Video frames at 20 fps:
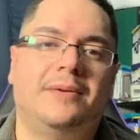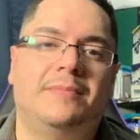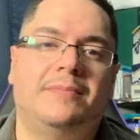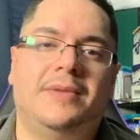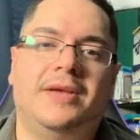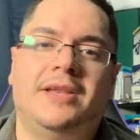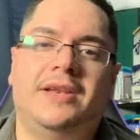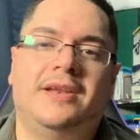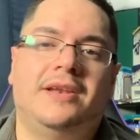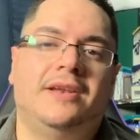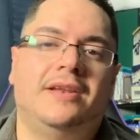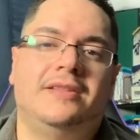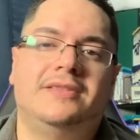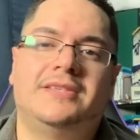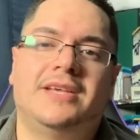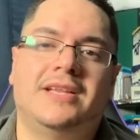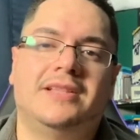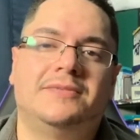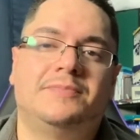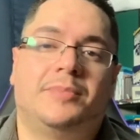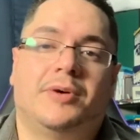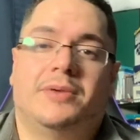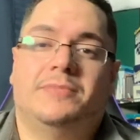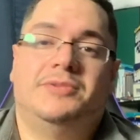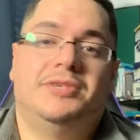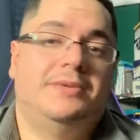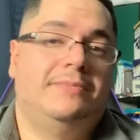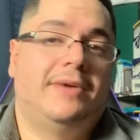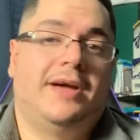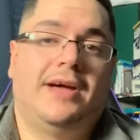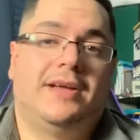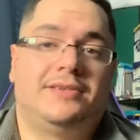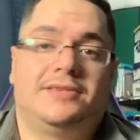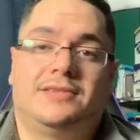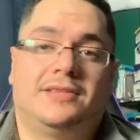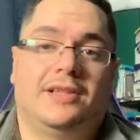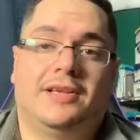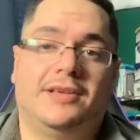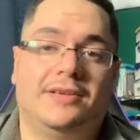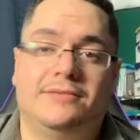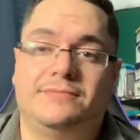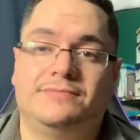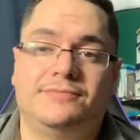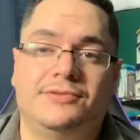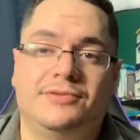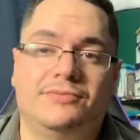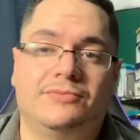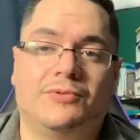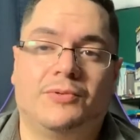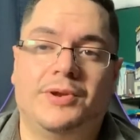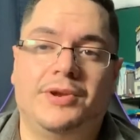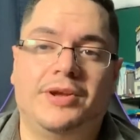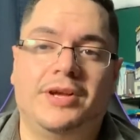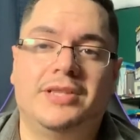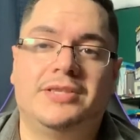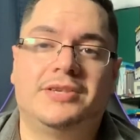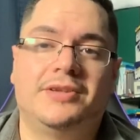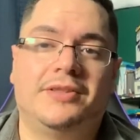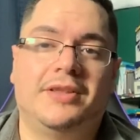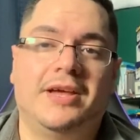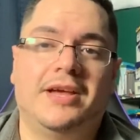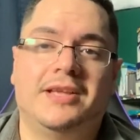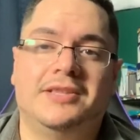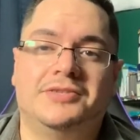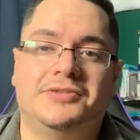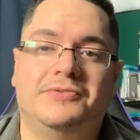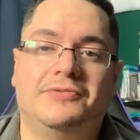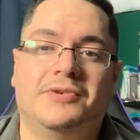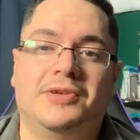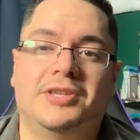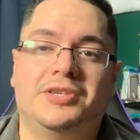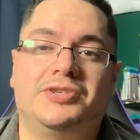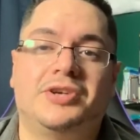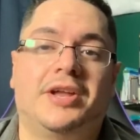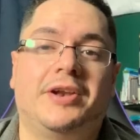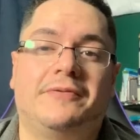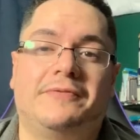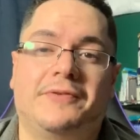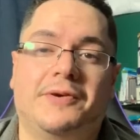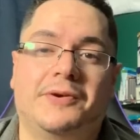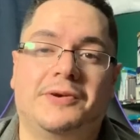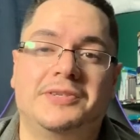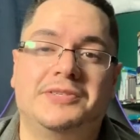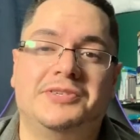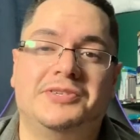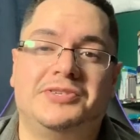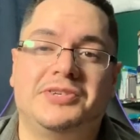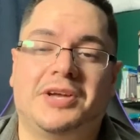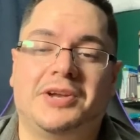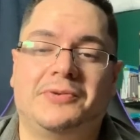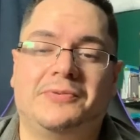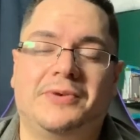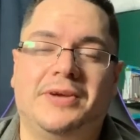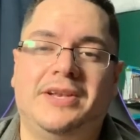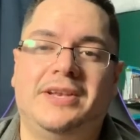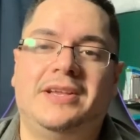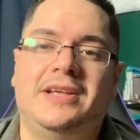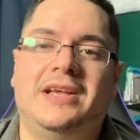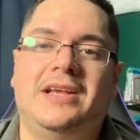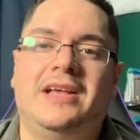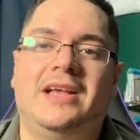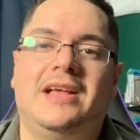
being in an intense PUBG match, like when you get to the ends, you're really trying to focus, you're trying to win.